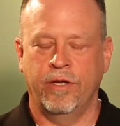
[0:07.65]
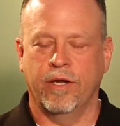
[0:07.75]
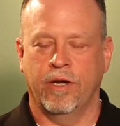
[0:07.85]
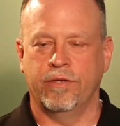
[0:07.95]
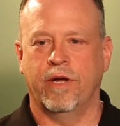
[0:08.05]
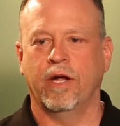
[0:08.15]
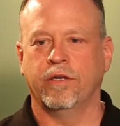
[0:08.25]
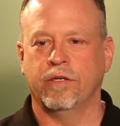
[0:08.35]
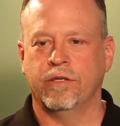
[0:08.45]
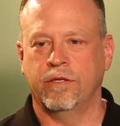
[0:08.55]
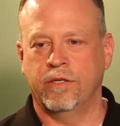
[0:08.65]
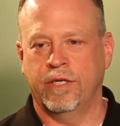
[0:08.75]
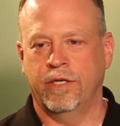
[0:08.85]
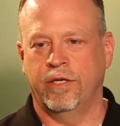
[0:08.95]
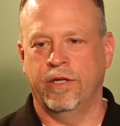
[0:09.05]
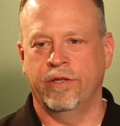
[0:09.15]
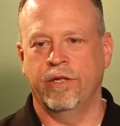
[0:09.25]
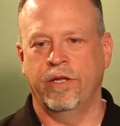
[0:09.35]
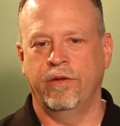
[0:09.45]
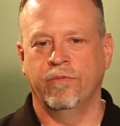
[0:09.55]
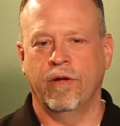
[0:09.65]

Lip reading: contractor on the